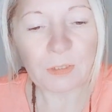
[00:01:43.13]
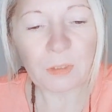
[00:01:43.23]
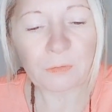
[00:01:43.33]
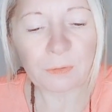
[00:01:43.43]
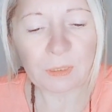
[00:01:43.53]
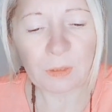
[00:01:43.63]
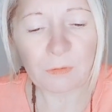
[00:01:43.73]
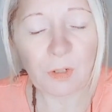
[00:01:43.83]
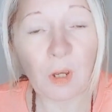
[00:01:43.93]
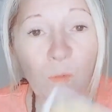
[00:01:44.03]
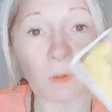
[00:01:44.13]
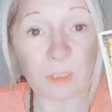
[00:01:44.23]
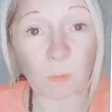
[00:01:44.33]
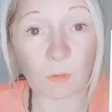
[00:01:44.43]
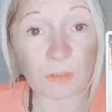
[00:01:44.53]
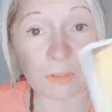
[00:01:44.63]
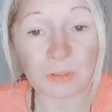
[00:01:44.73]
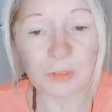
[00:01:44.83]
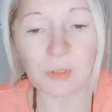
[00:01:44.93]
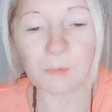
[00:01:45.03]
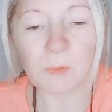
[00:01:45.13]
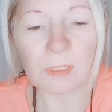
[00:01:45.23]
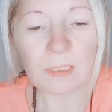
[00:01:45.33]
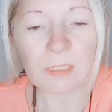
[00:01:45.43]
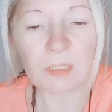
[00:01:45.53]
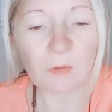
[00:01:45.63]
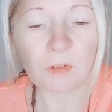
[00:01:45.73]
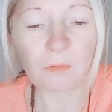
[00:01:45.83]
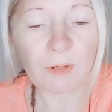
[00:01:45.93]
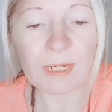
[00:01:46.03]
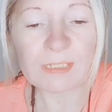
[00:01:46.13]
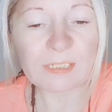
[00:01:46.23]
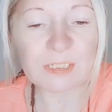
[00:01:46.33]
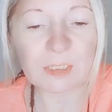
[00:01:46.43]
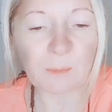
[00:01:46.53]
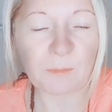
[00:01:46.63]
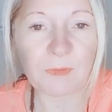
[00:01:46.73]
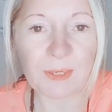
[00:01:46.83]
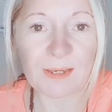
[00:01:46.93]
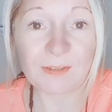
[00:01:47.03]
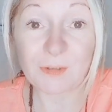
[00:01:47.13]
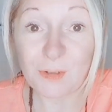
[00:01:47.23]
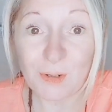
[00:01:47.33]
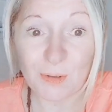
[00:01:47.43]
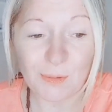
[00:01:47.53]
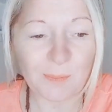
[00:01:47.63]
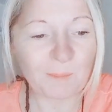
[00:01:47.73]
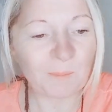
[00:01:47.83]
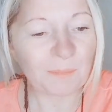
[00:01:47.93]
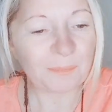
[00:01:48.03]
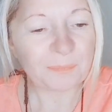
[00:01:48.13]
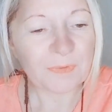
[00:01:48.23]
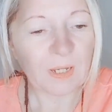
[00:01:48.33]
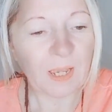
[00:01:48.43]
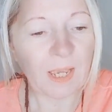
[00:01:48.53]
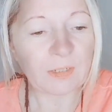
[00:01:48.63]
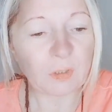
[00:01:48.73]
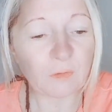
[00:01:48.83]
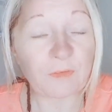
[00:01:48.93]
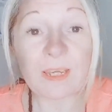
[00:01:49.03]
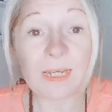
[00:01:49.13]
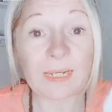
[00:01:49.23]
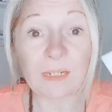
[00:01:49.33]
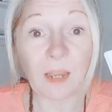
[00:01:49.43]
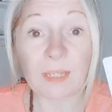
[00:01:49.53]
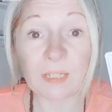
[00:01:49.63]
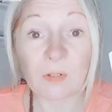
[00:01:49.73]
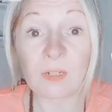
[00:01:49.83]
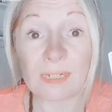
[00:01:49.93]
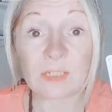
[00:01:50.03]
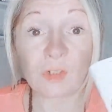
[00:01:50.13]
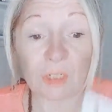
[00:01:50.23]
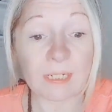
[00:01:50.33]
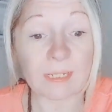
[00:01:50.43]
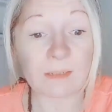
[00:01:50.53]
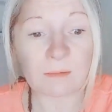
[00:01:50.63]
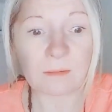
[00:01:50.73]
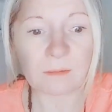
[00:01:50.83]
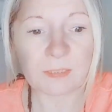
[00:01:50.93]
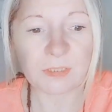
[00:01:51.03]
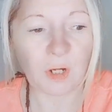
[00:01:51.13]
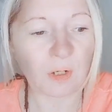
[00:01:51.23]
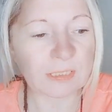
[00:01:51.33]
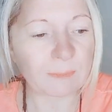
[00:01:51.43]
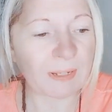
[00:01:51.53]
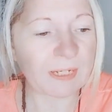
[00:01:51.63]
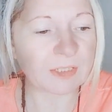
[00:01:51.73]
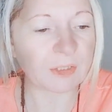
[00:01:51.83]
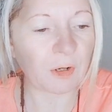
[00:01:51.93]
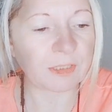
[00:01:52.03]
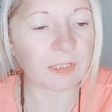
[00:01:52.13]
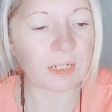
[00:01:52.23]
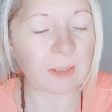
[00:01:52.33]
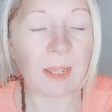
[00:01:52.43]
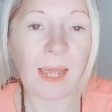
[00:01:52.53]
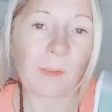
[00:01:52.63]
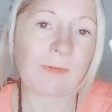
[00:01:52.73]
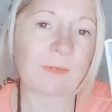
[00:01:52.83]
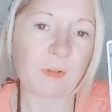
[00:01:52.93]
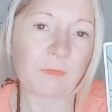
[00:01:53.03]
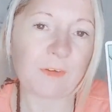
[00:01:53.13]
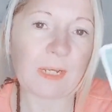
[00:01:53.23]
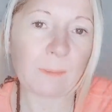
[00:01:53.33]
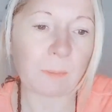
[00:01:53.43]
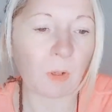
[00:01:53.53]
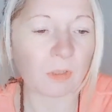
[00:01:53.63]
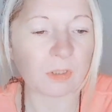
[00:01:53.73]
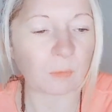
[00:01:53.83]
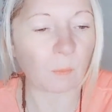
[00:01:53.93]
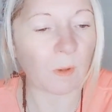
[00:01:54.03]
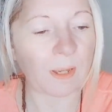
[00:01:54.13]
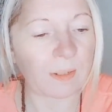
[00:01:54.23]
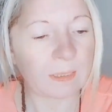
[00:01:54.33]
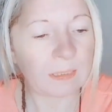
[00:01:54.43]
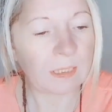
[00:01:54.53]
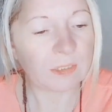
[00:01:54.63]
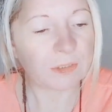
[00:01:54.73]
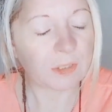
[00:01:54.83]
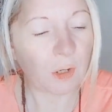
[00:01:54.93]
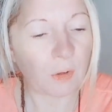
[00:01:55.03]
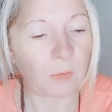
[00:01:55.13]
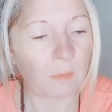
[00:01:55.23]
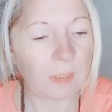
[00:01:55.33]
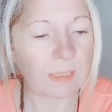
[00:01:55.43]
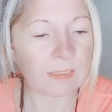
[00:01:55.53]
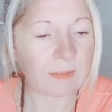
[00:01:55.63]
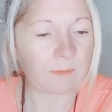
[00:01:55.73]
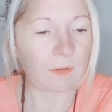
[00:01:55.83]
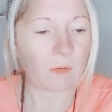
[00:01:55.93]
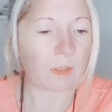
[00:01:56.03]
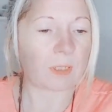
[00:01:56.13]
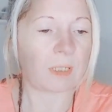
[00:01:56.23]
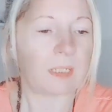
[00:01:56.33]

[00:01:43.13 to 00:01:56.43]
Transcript: you know what you want to do, you're creating something new, and you're feeling like you can literally make a start on it. However, you're feeling blocked somewhere. So let's have a look.